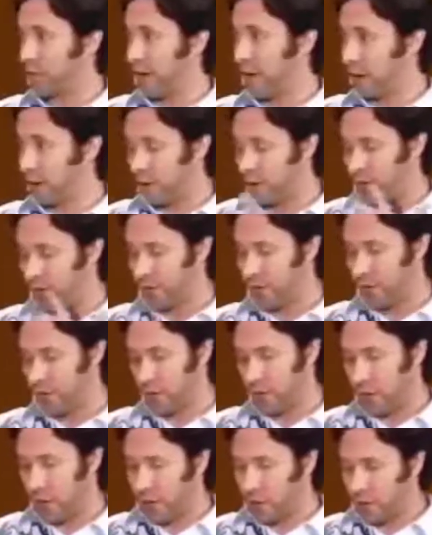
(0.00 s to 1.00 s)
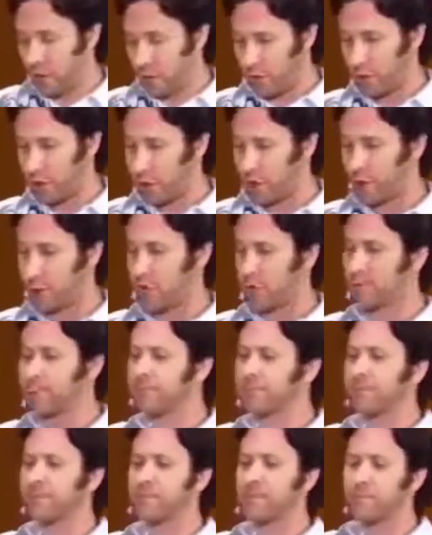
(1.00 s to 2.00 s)
all around us and across our
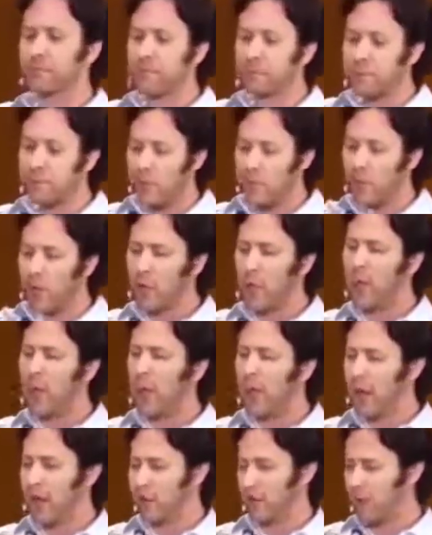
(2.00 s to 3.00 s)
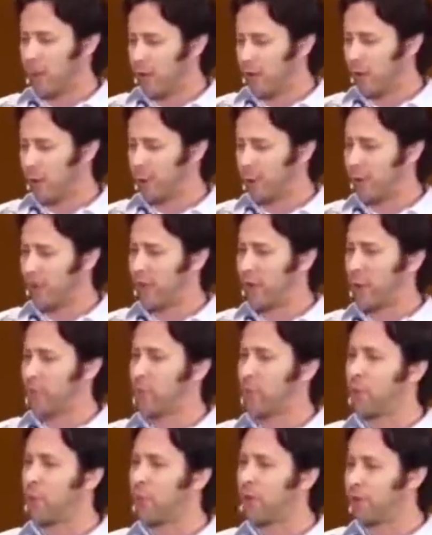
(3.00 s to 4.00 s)
system and try to understand the
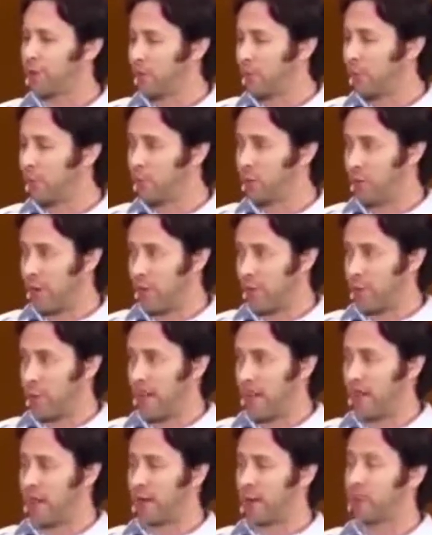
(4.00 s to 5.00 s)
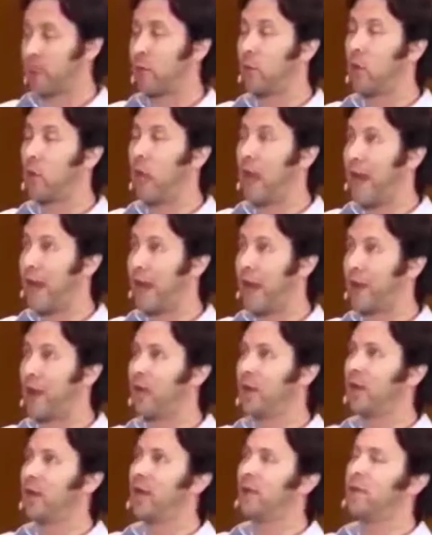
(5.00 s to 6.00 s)
principles of that. It's a
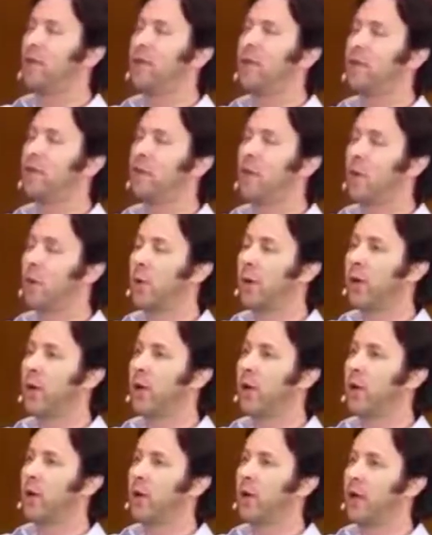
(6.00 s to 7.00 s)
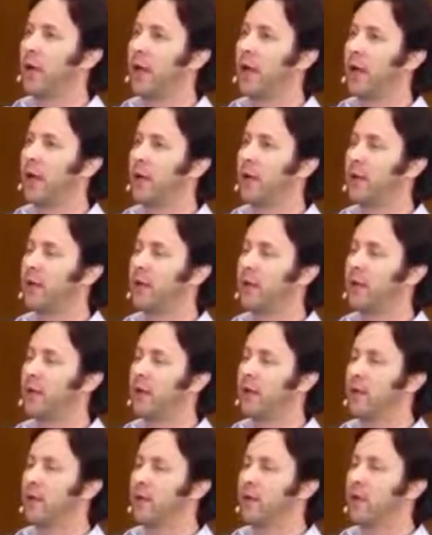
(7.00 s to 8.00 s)
way of going out and
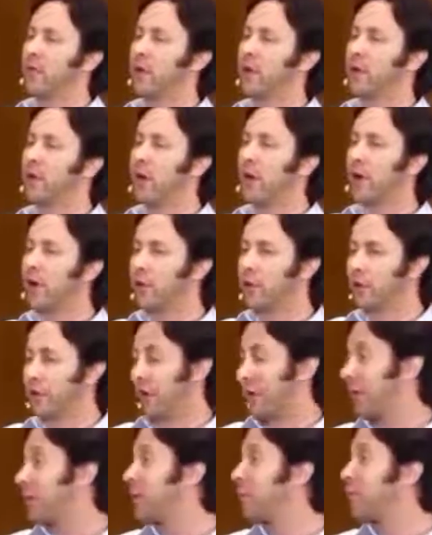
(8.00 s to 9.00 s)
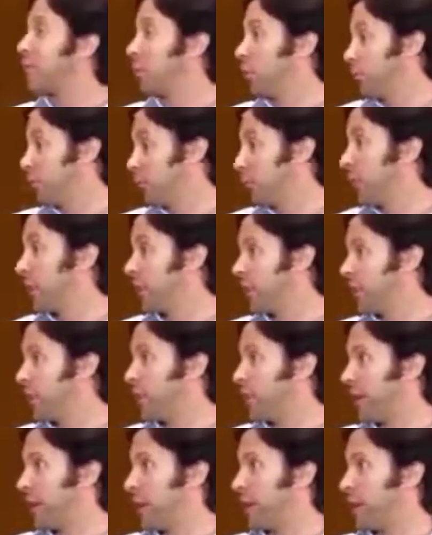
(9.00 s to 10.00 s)
trying to understand the
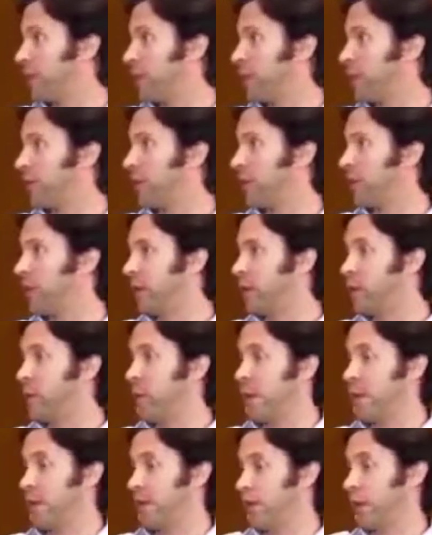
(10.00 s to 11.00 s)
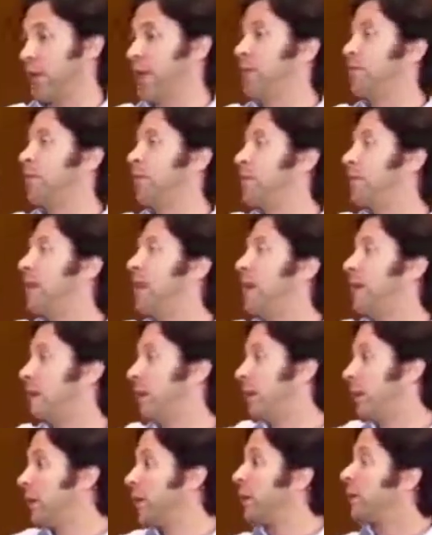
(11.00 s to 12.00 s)
blueprints around us in a way that can be
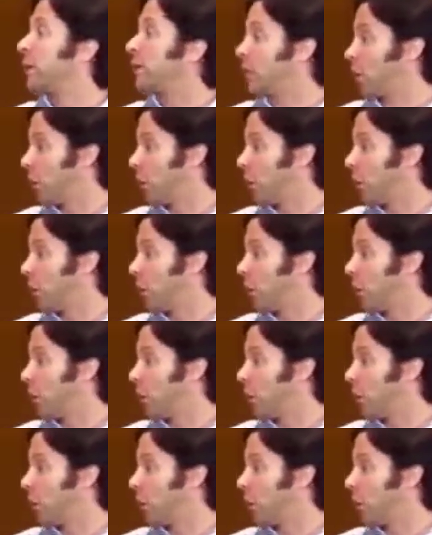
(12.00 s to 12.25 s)
made